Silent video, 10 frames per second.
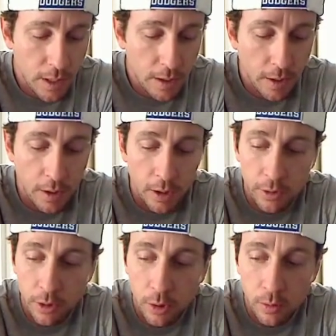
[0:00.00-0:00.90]

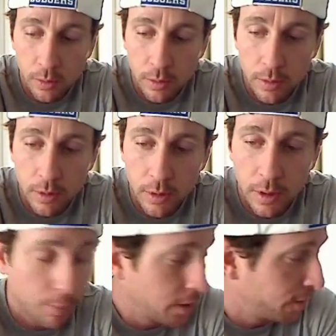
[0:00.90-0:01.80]
So, I'll
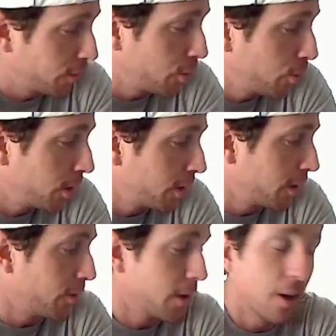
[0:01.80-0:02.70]
make this quick. I don't
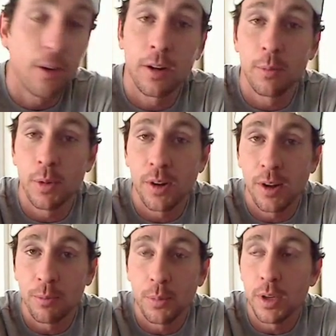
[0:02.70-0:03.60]
know how long I've been
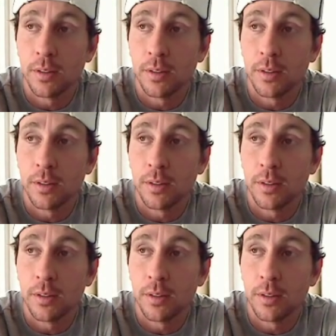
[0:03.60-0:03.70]
on, but